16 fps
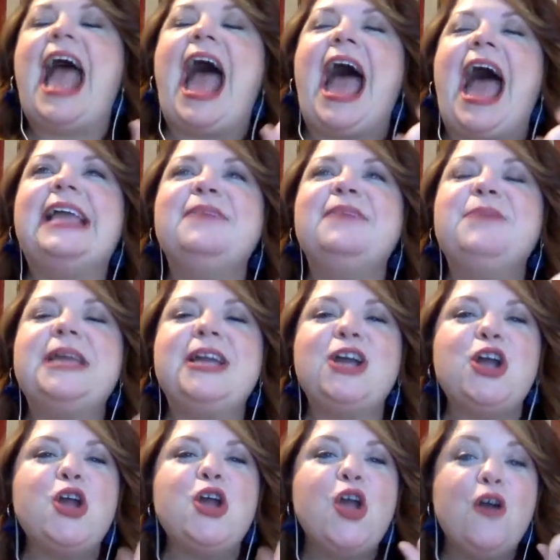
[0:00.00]
I am
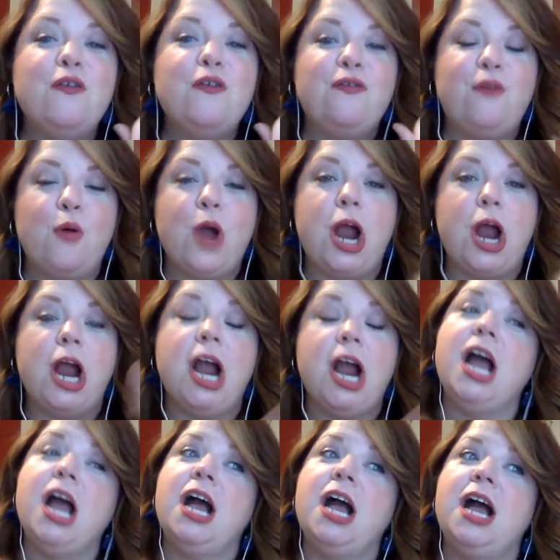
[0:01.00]
here for